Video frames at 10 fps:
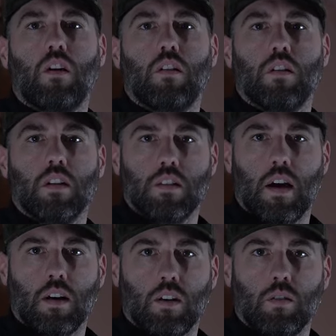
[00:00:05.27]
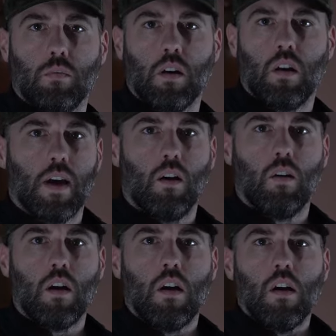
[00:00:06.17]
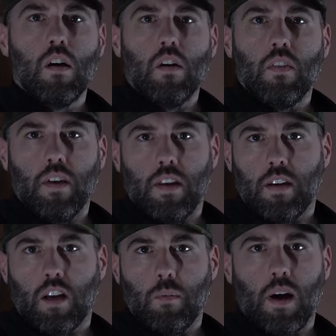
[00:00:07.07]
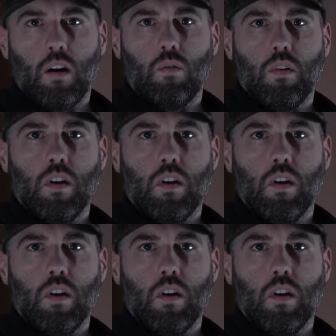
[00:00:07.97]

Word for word: Hunter Design Group. Now, they did come out